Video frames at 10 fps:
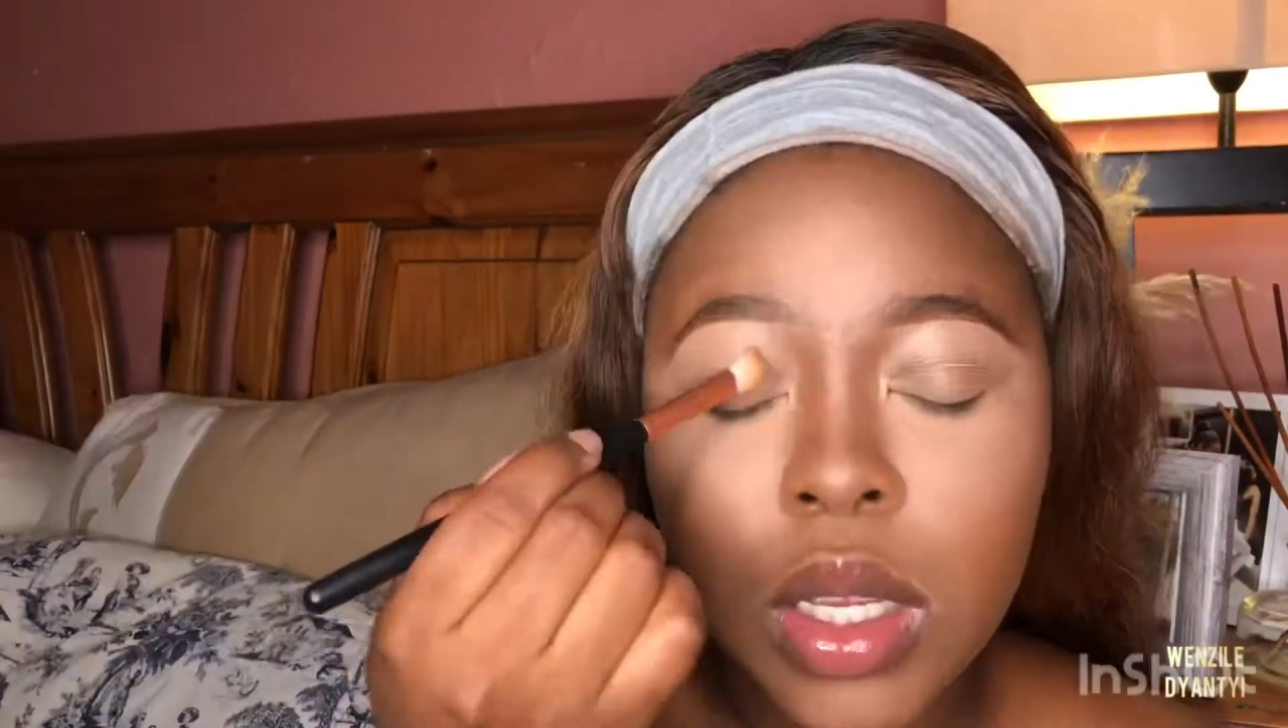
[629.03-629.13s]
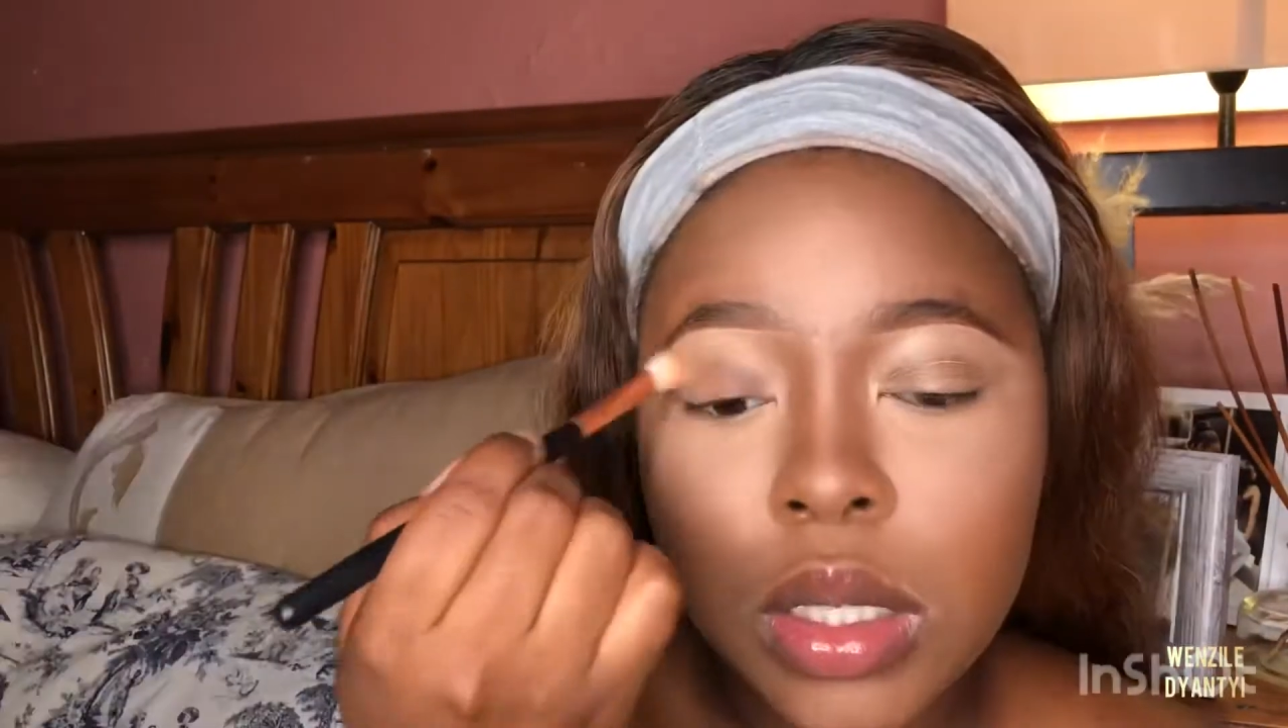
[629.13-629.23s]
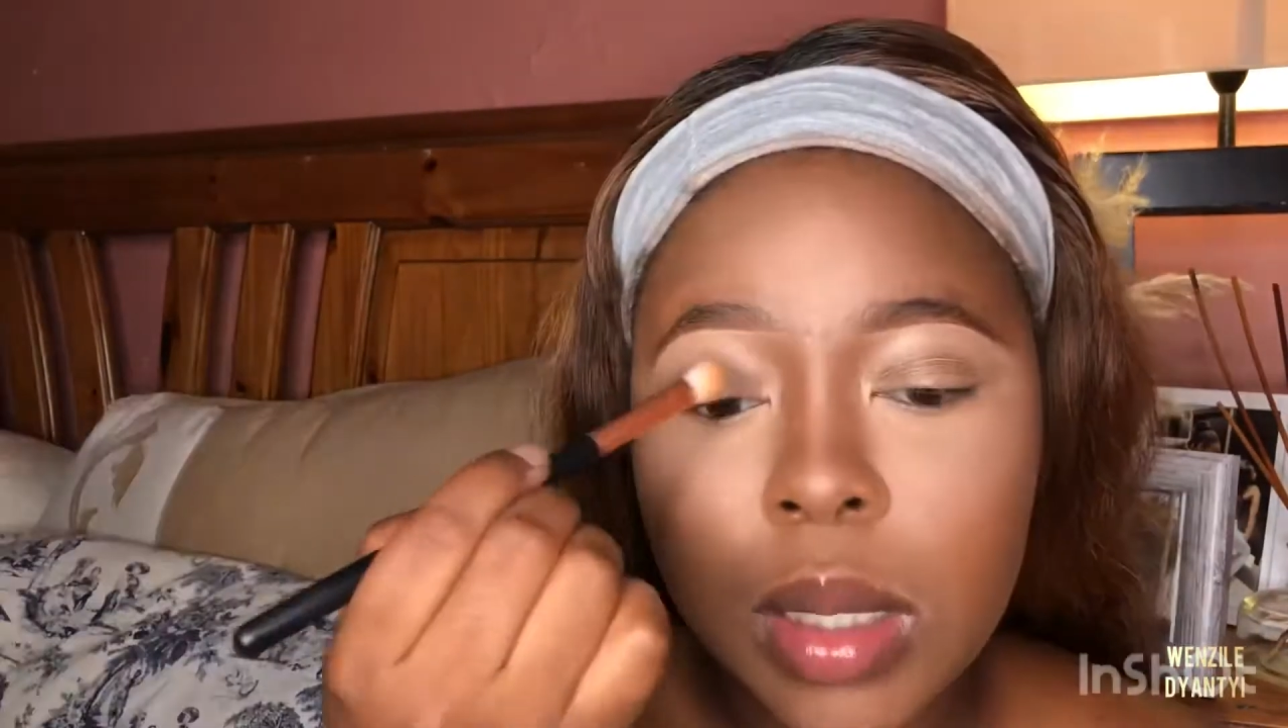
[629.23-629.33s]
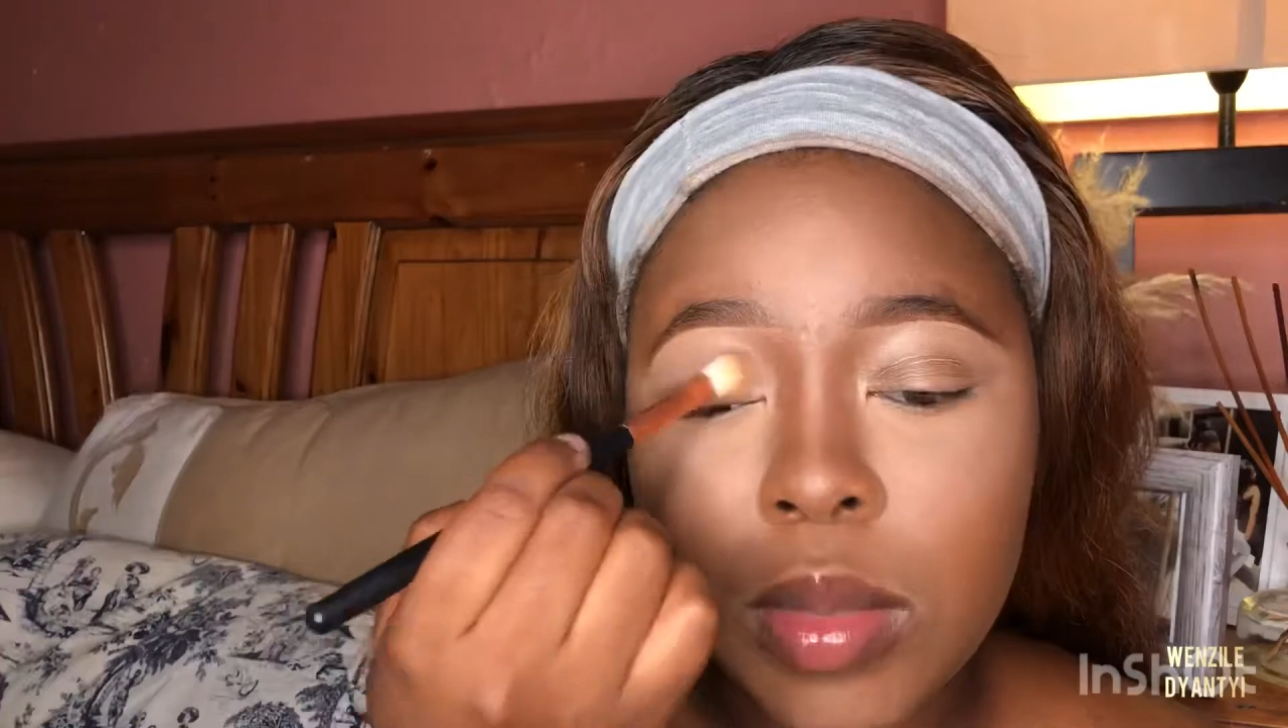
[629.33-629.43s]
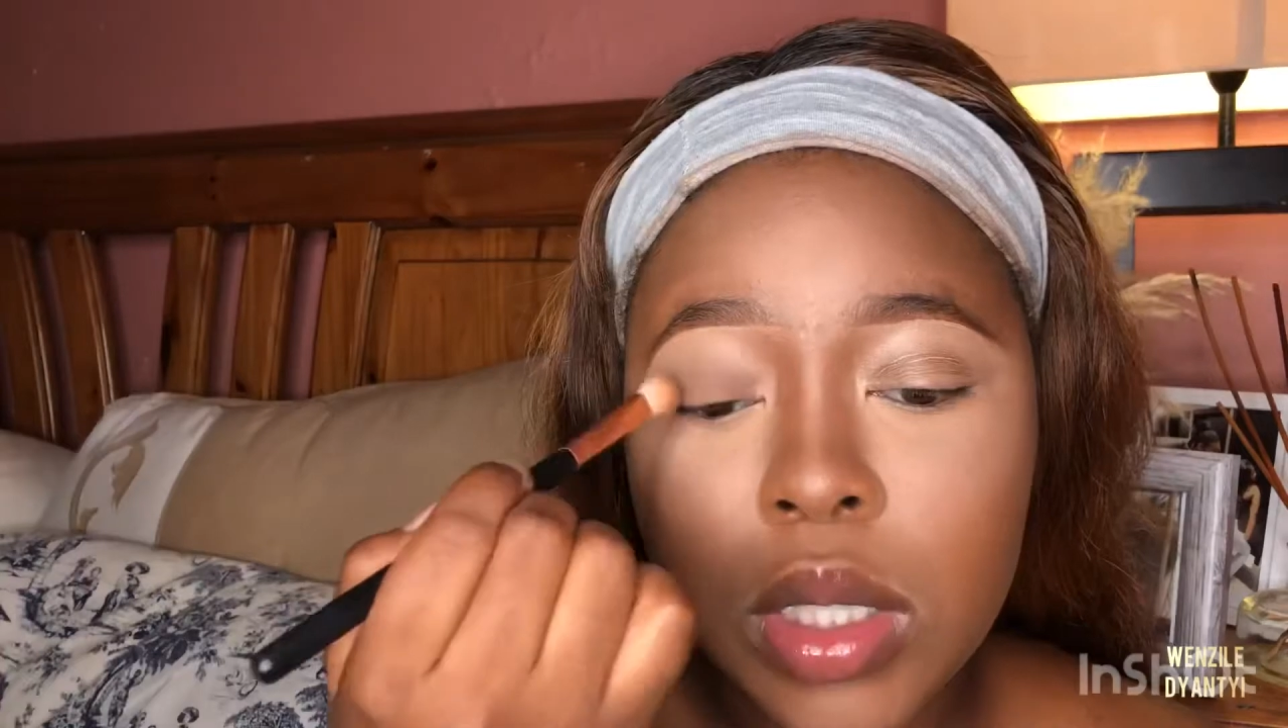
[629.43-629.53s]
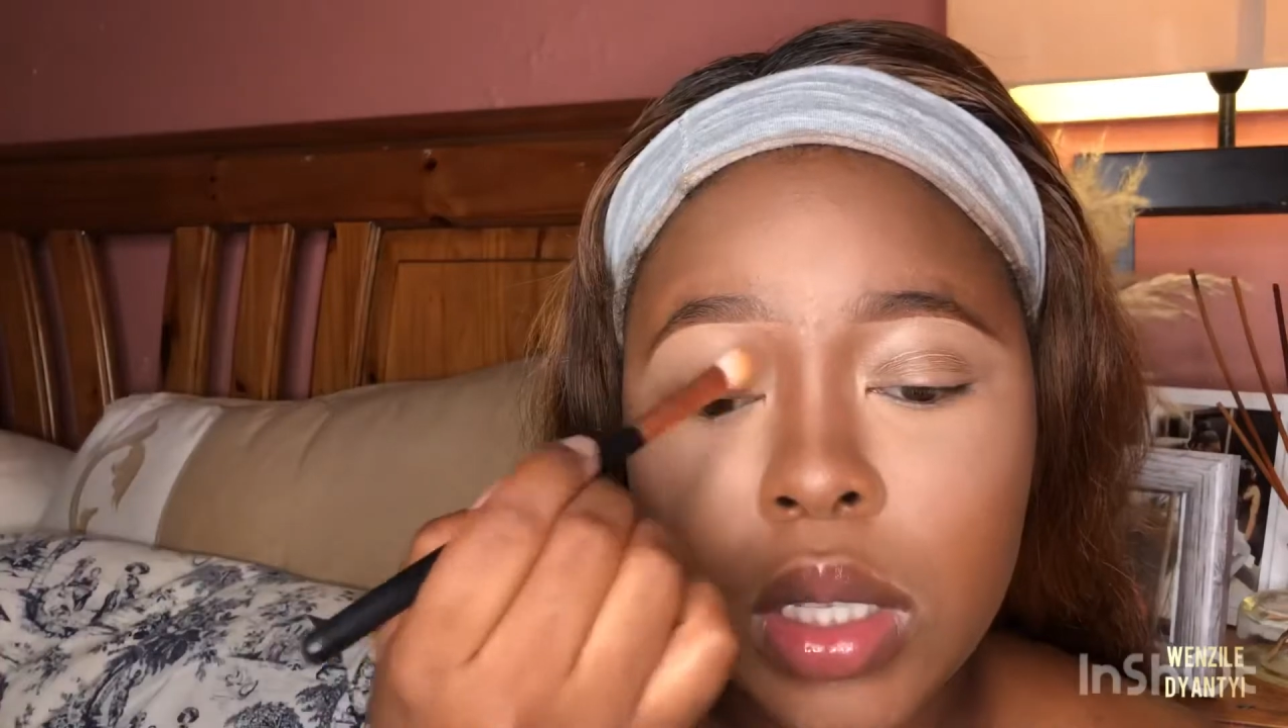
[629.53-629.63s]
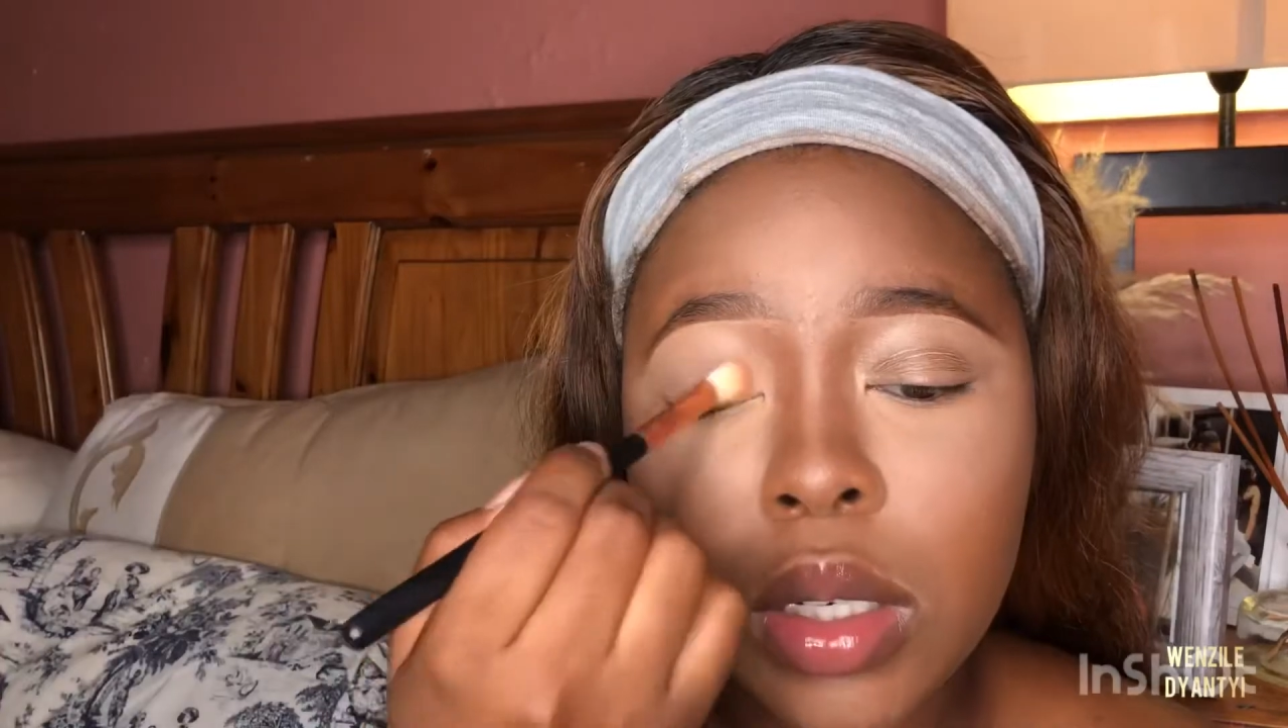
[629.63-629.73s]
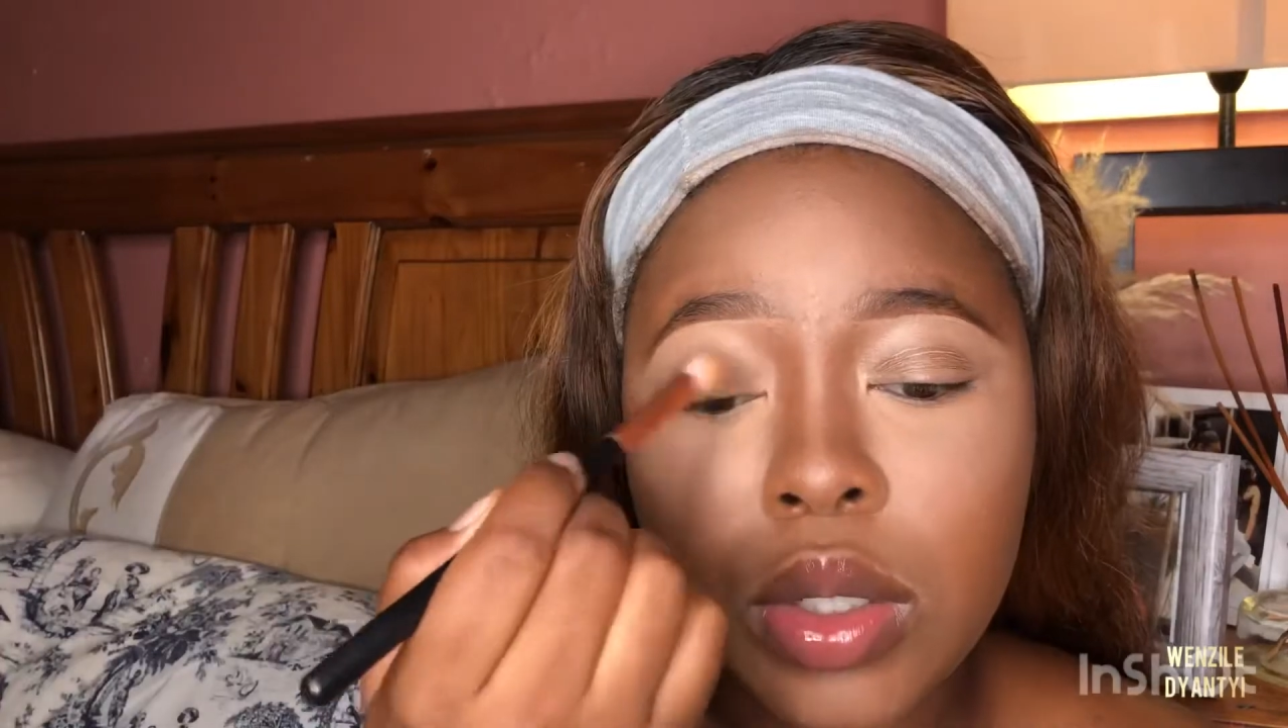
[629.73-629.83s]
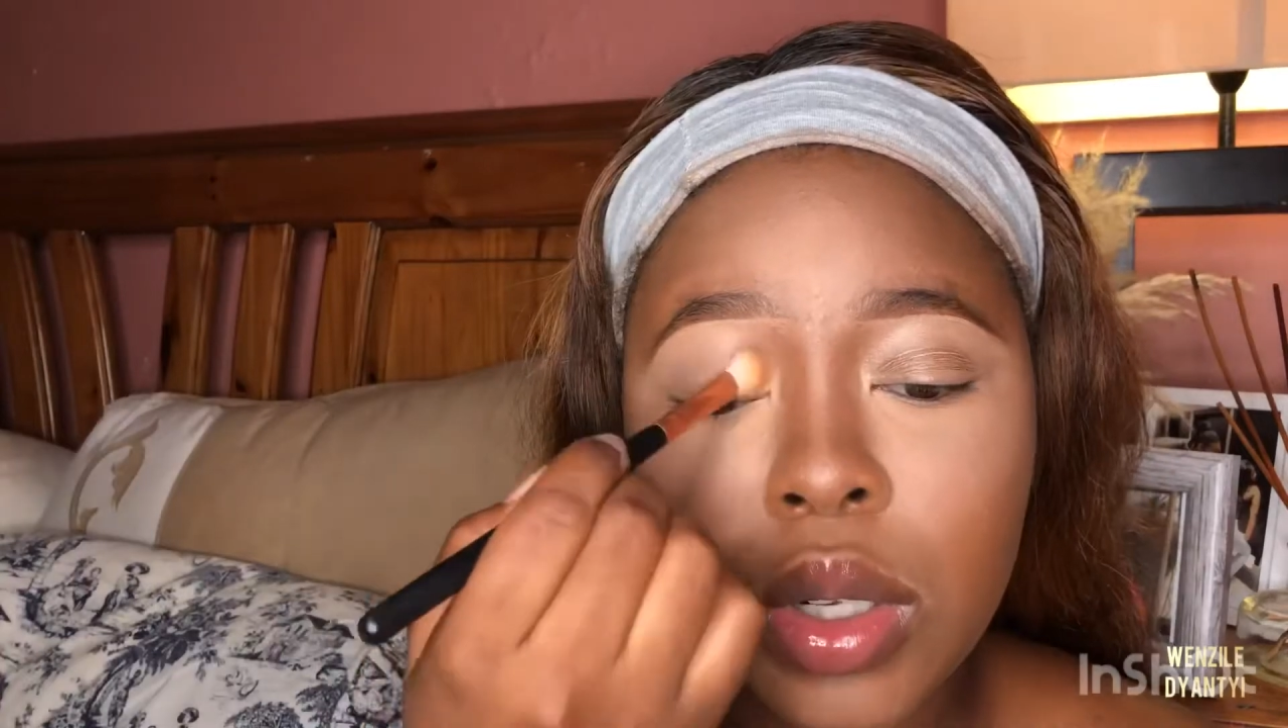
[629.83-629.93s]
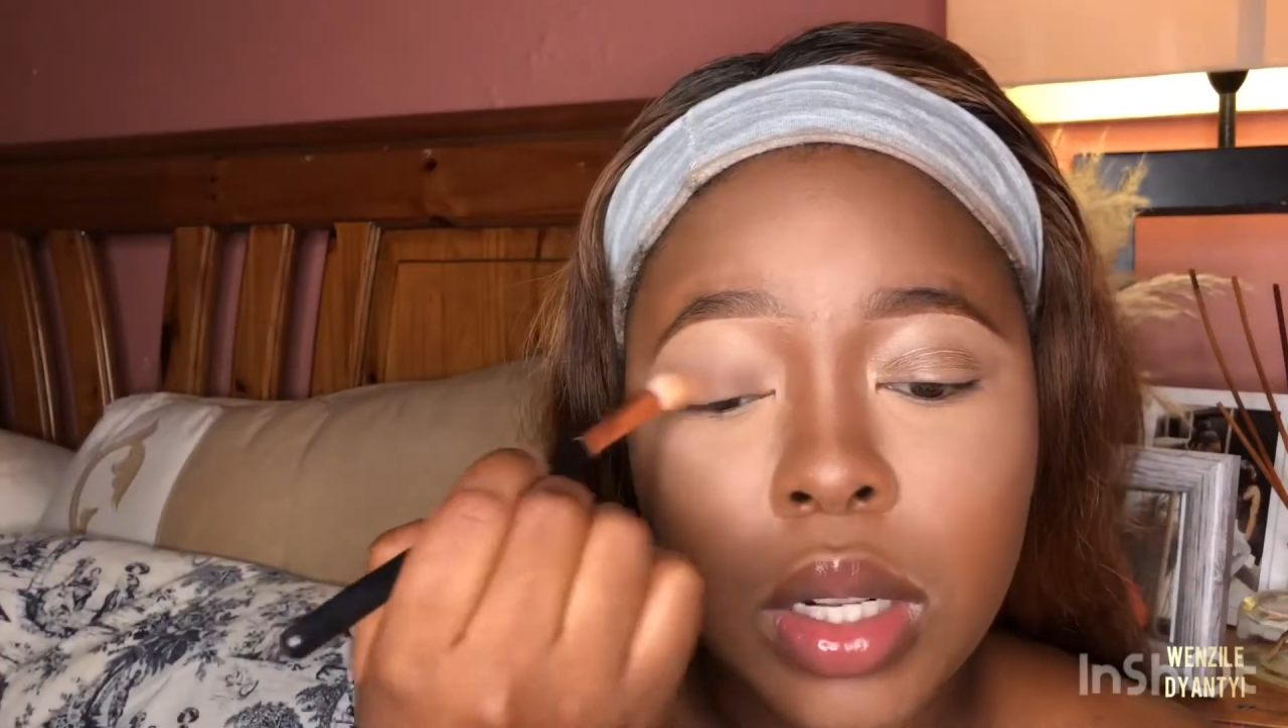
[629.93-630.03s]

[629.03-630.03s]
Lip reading: so I'm just gonna do it